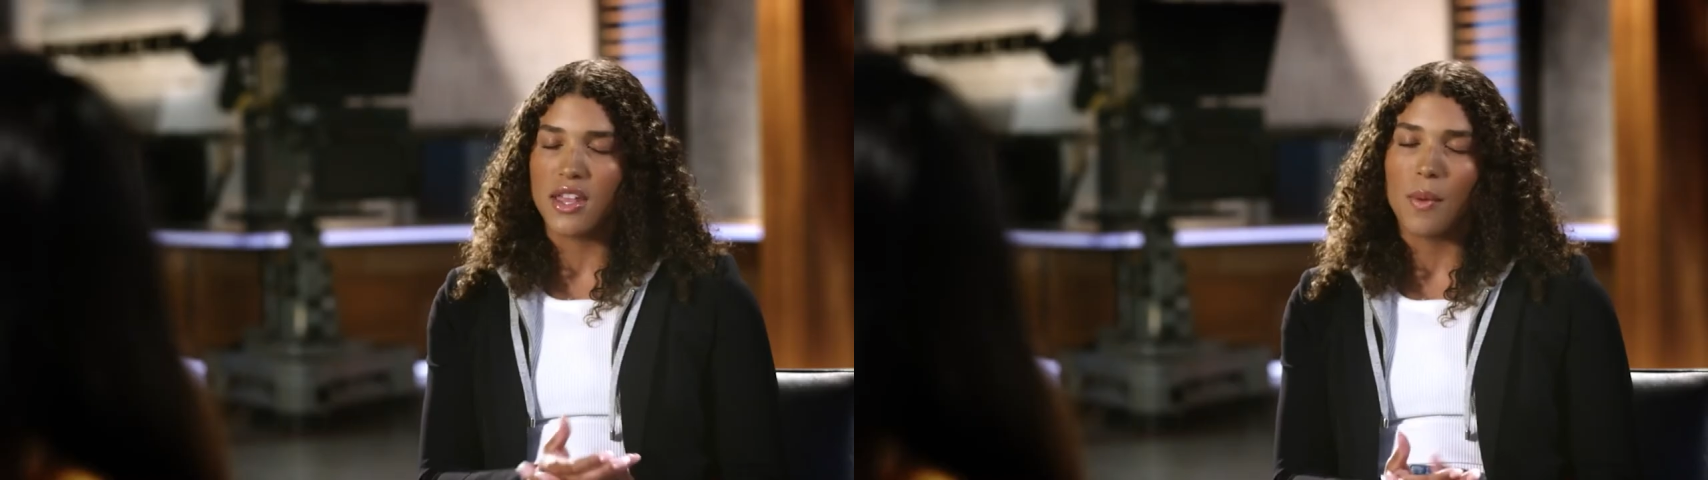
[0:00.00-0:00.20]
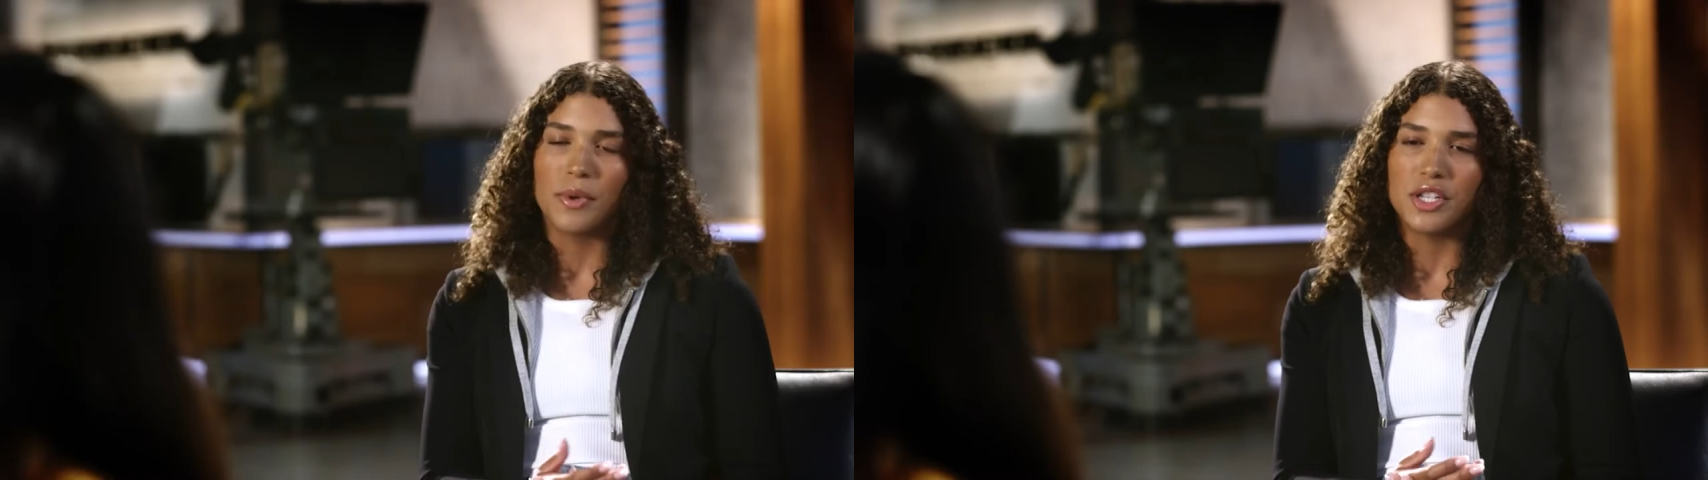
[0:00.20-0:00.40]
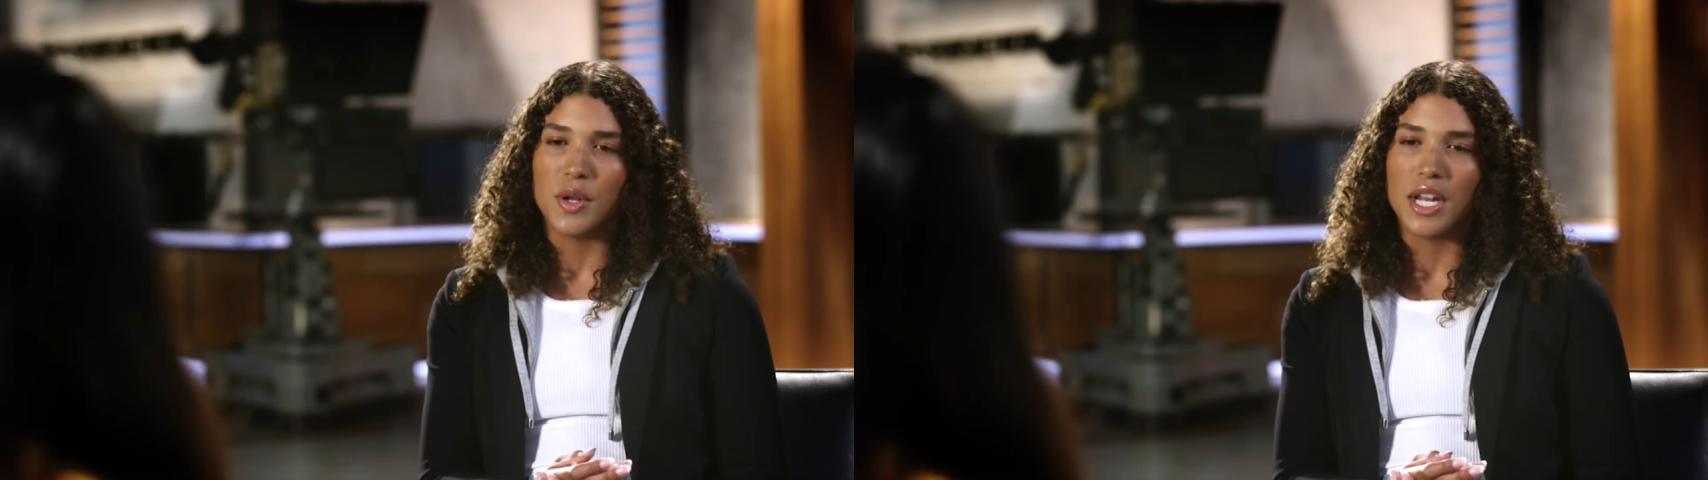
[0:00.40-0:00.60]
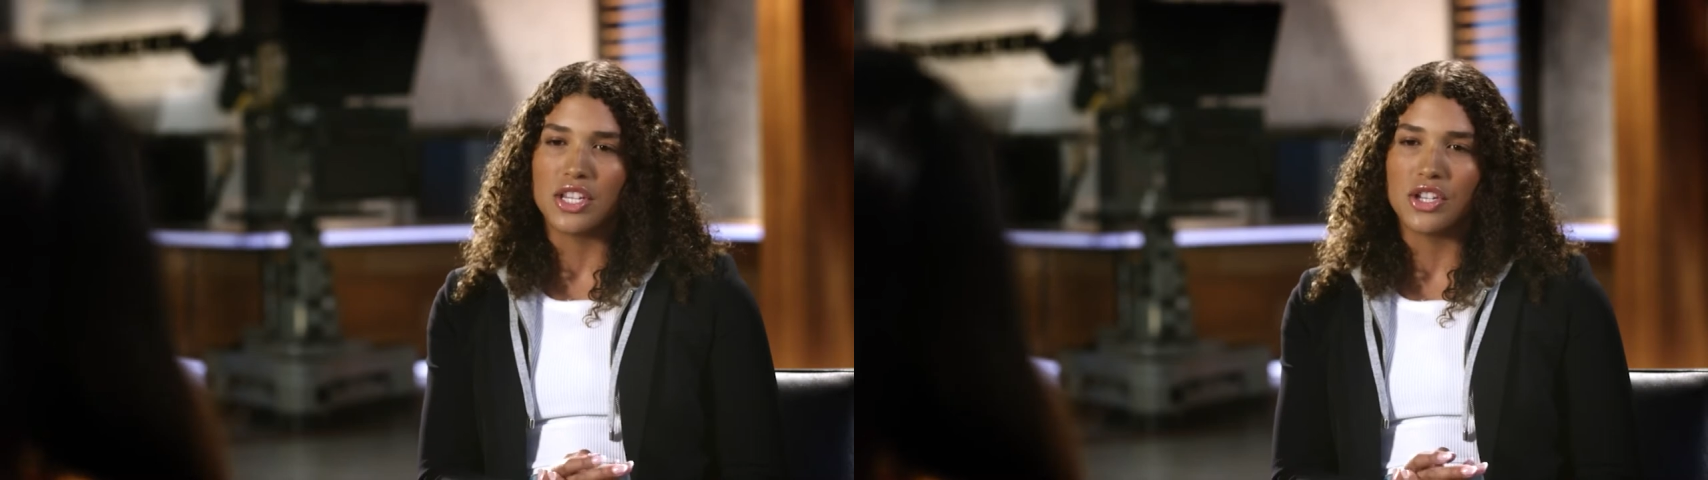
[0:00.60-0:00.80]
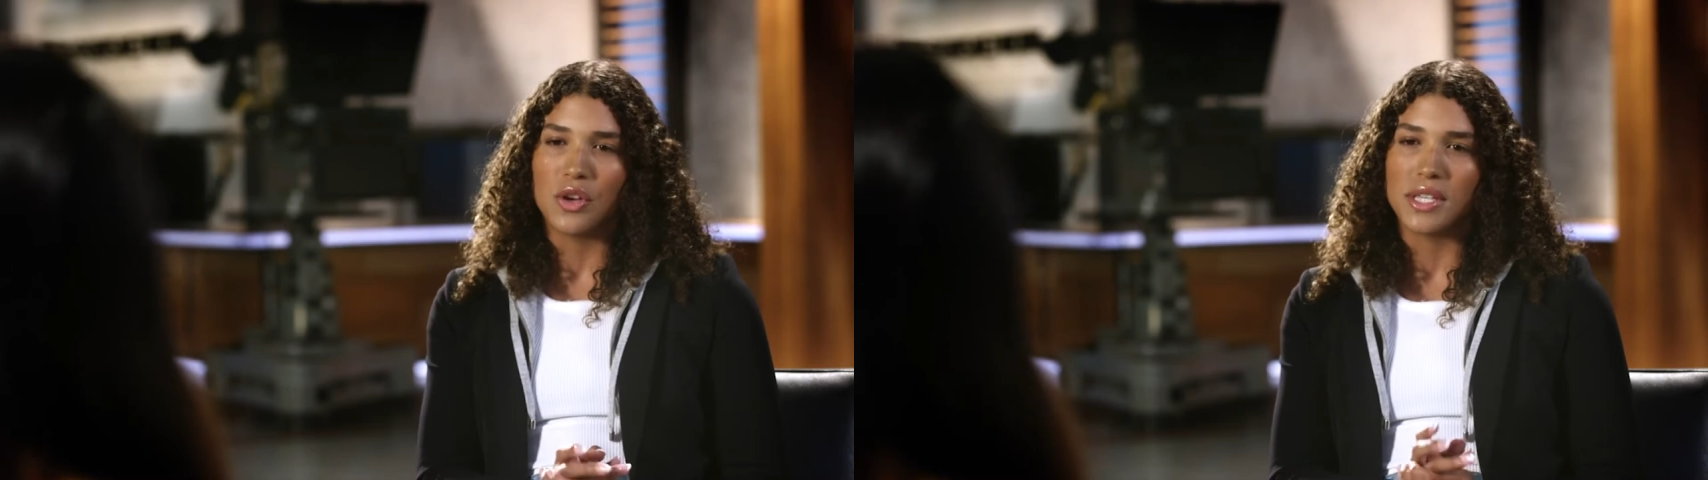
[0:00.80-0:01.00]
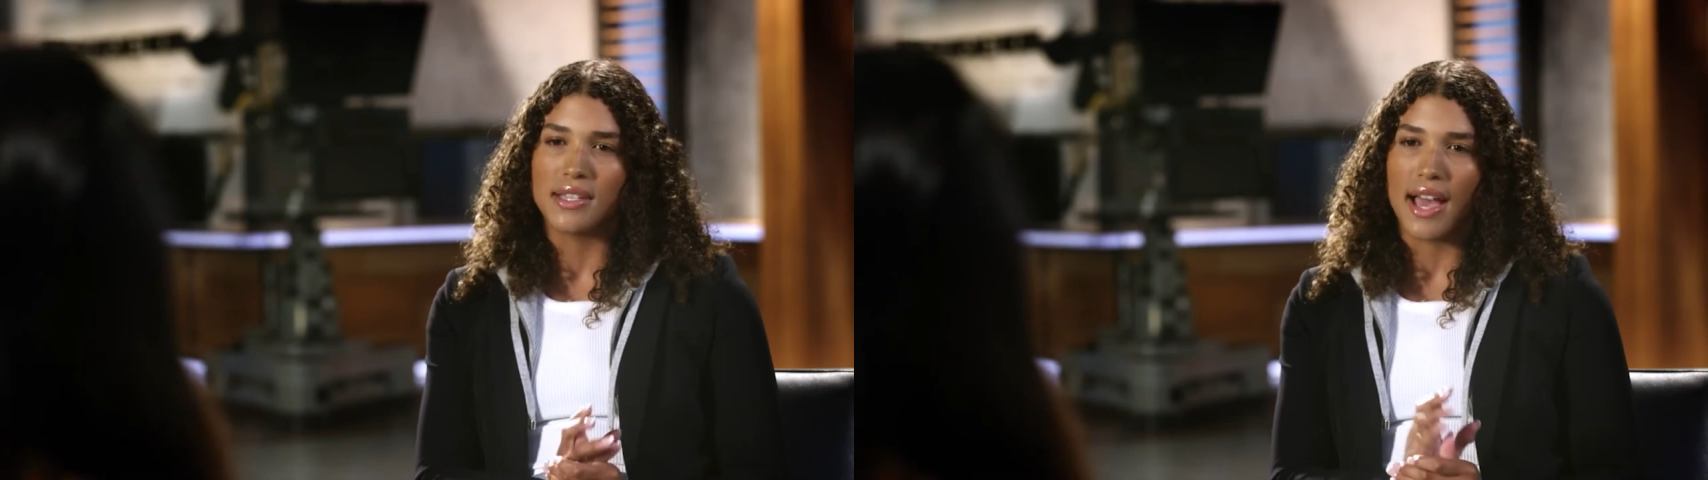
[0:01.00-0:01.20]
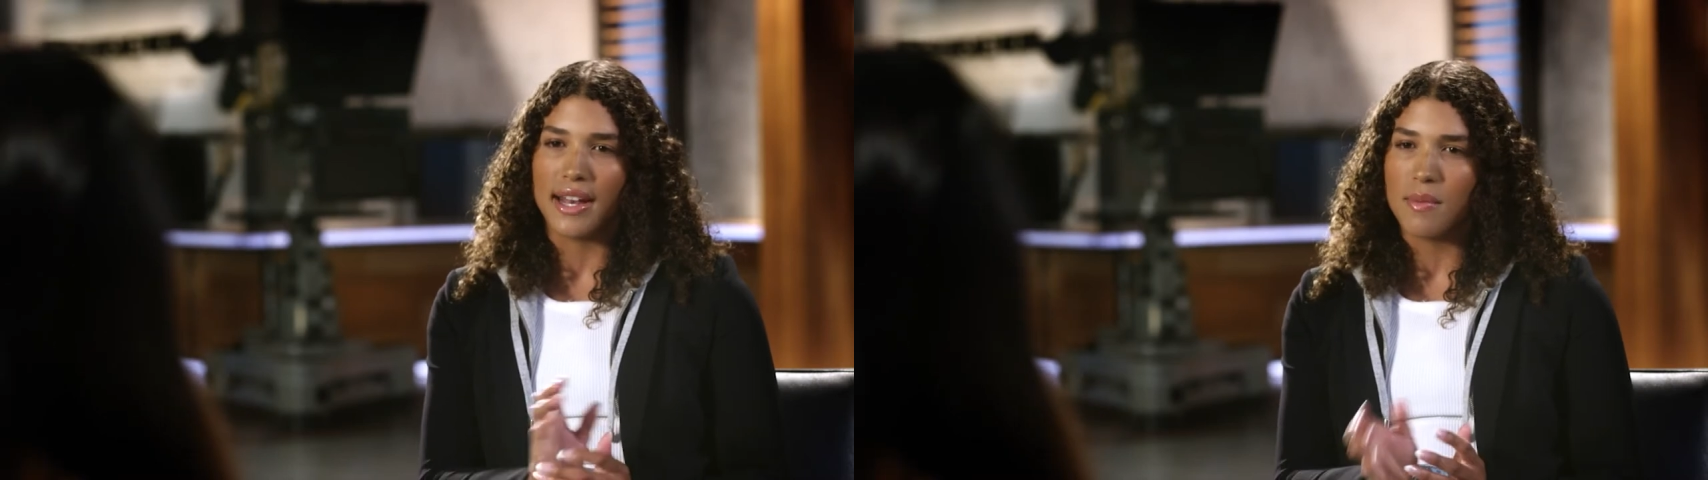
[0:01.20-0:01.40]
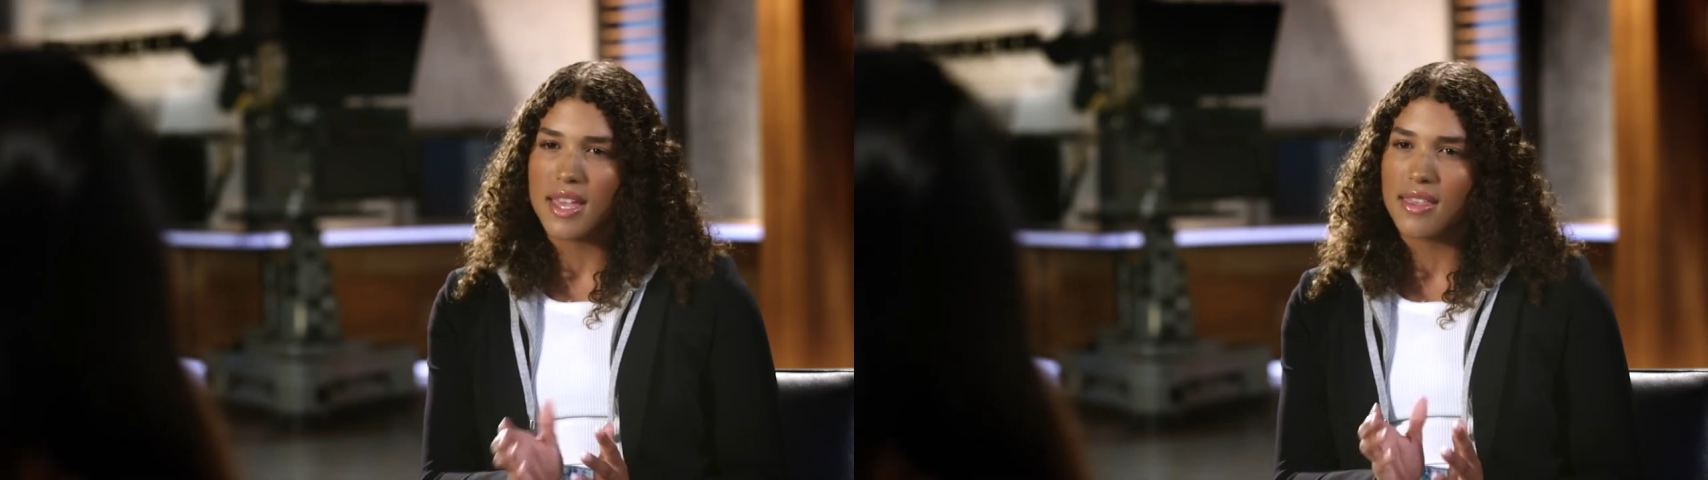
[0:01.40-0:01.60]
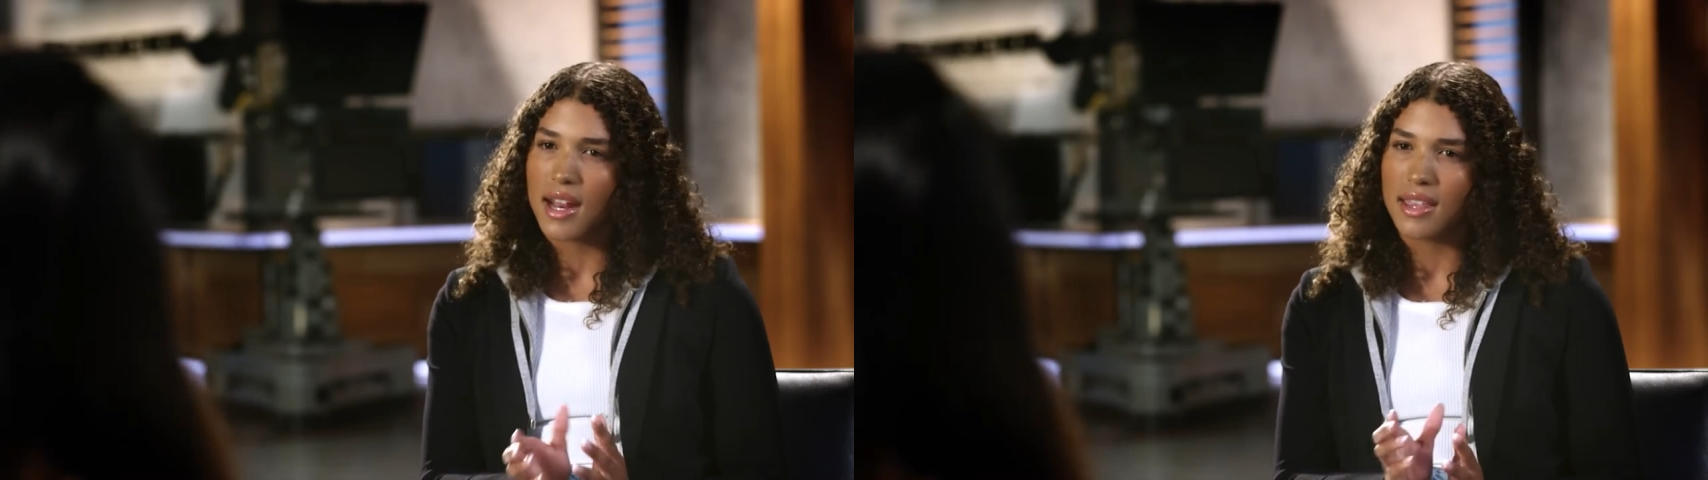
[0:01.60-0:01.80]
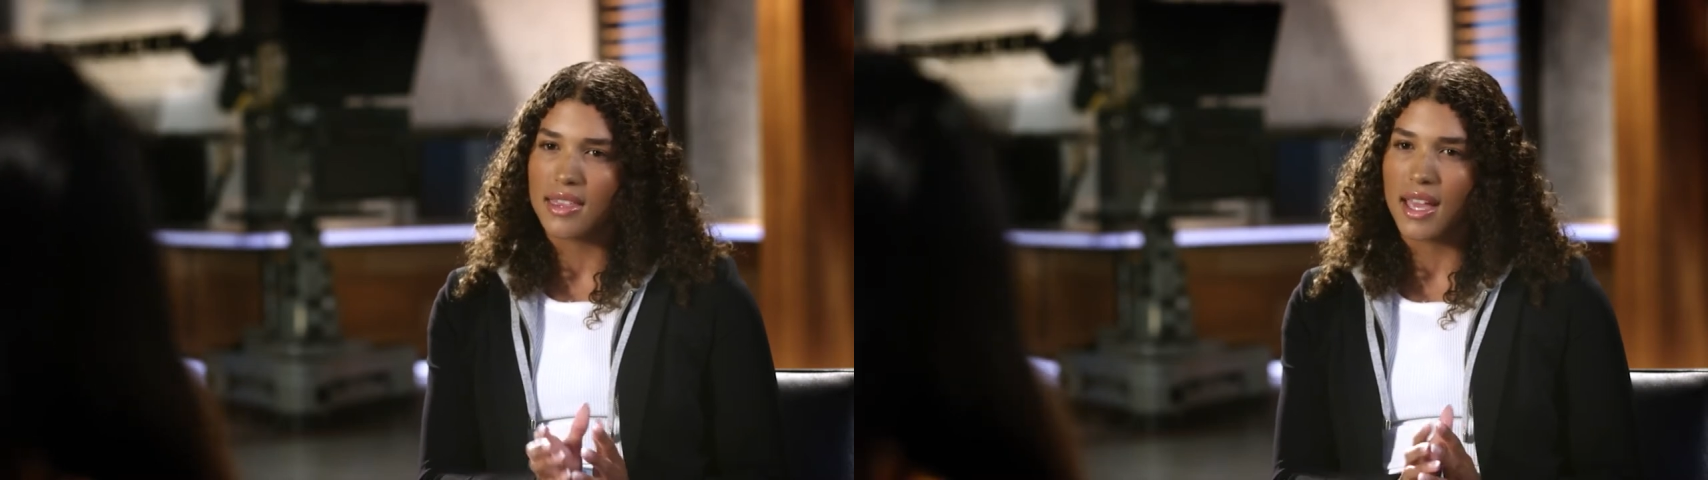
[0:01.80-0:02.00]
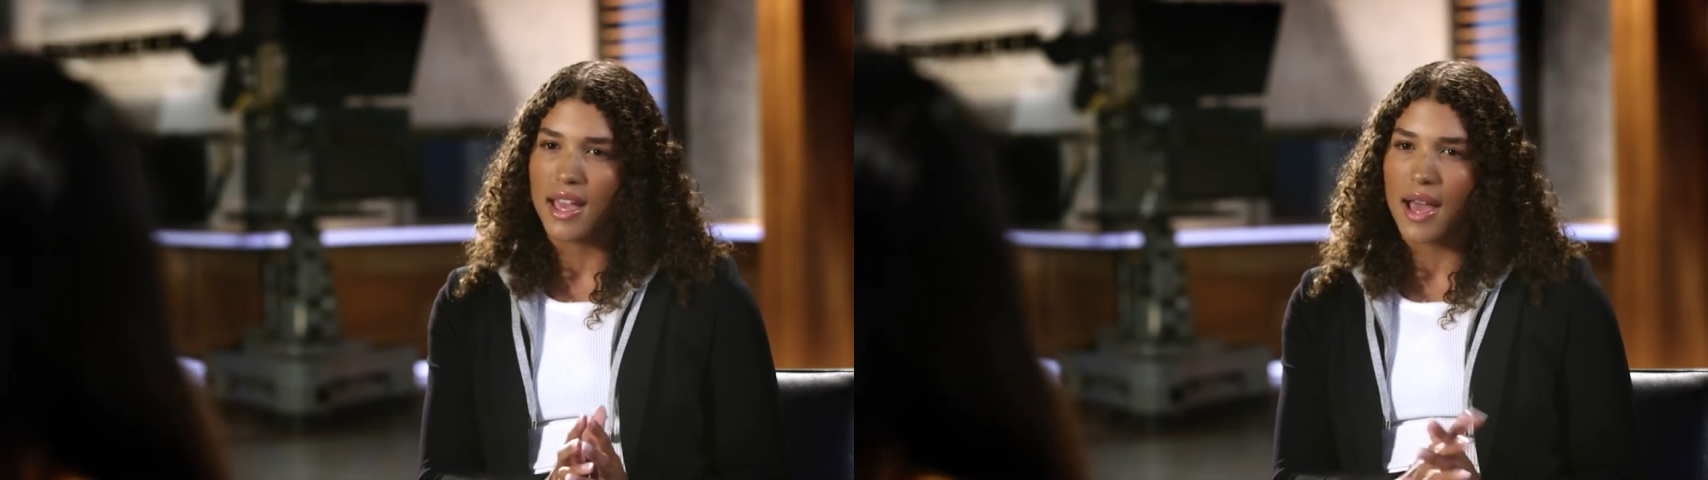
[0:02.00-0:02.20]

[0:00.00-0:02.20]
opportunity to show a side of me that I think